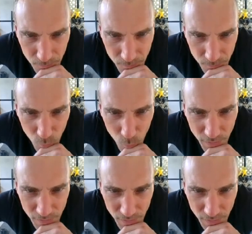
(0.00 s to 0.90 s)

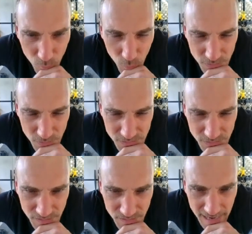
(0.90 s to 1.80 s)
What's the
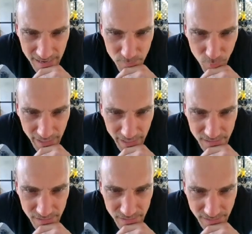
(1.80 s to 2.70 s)
name brand of
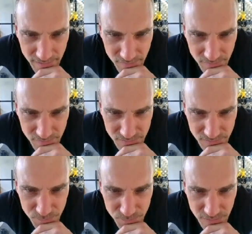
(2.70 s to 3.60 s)
that
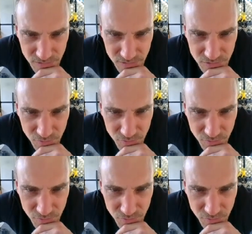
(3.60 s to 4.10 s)
suspension strap?